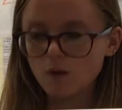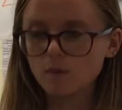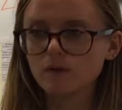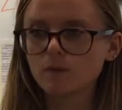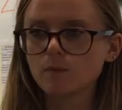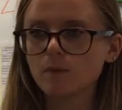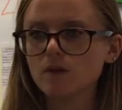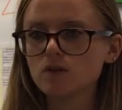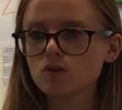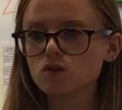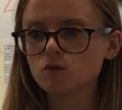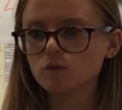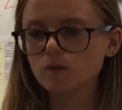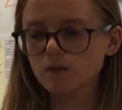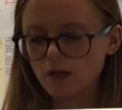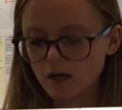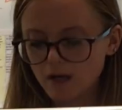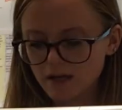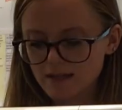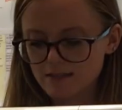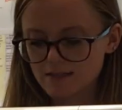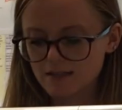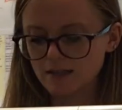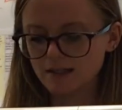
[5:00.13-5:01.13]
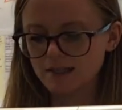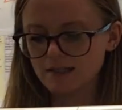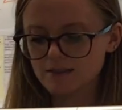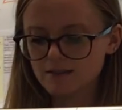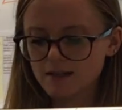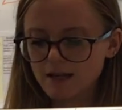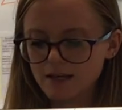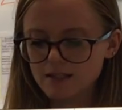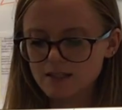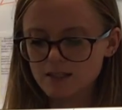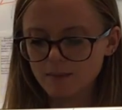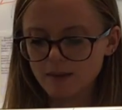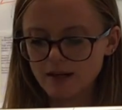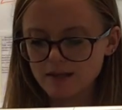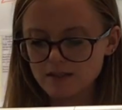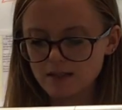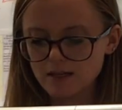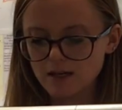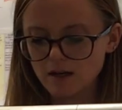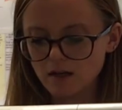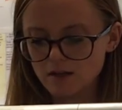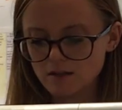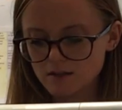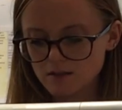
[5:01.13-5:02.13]
with what Juliana said. Let's take some
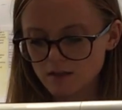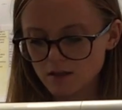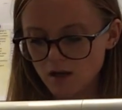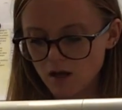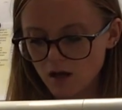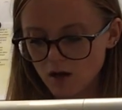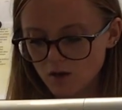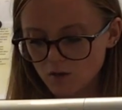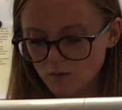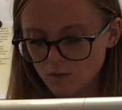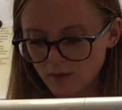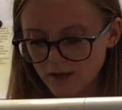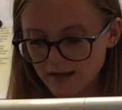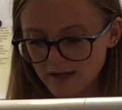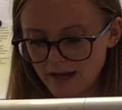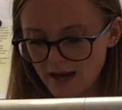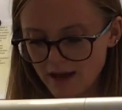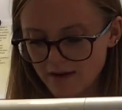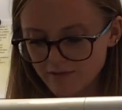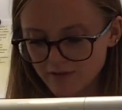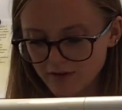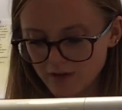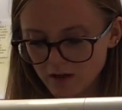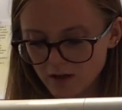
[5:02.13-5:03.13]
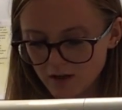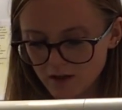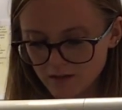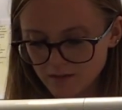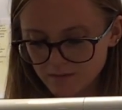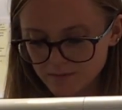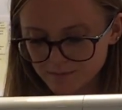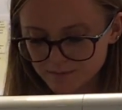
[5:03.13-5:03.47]
ideas. Whenever